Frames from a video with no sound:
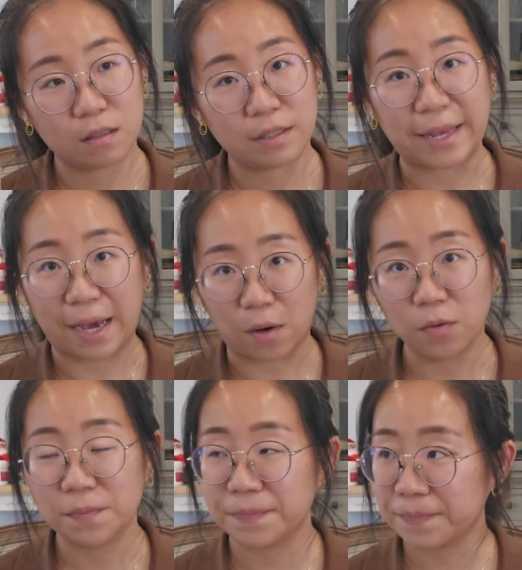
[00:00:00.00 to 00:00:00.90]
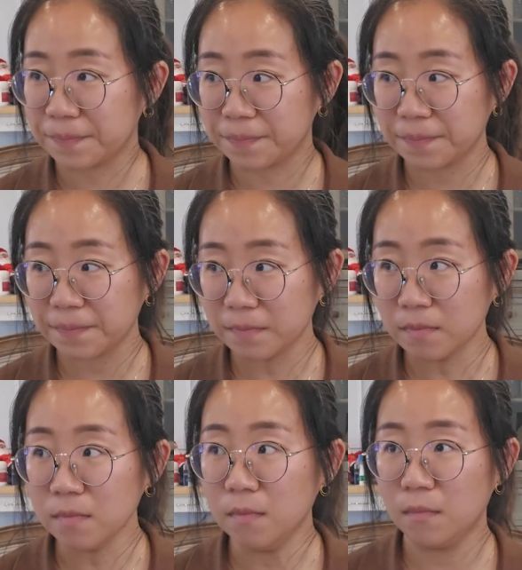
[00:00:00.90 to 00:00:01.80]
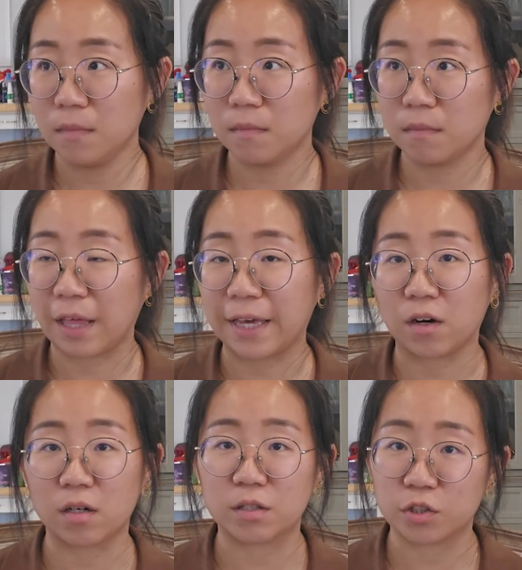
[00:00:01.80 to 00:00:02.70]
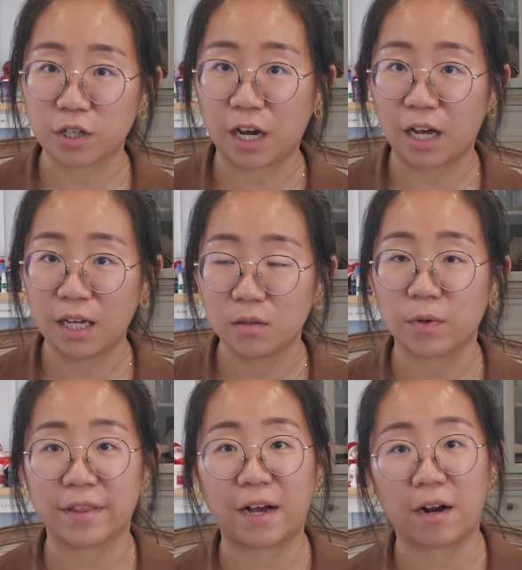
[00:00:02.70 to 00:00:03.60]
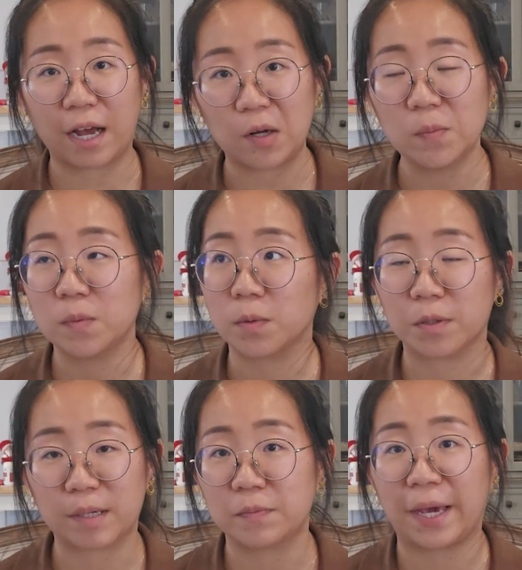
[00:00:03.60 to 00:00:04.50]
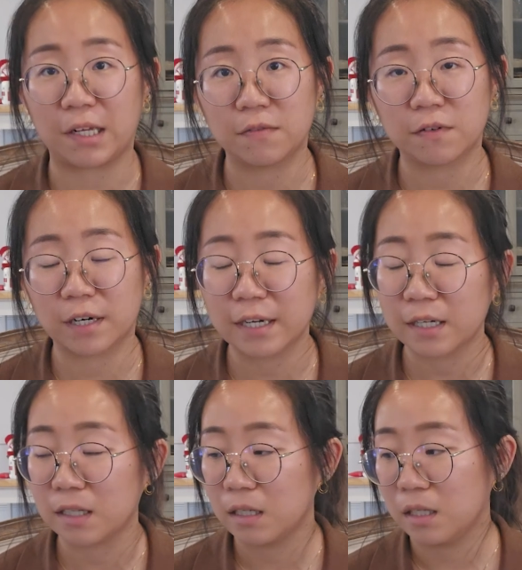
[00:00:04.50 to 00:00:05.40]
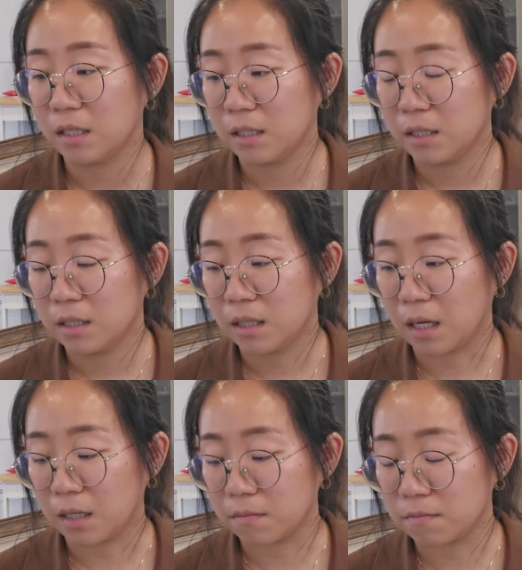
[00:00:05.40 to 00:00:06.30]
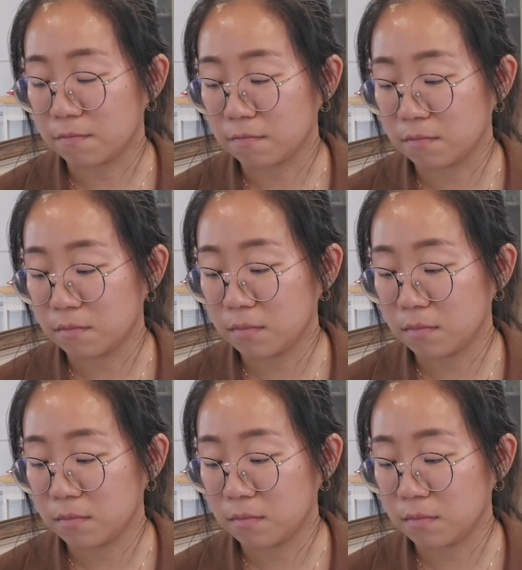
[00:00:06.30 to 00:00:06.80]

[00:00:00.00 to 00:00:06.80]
now they got a new car with our help. We pretty much paid for it. And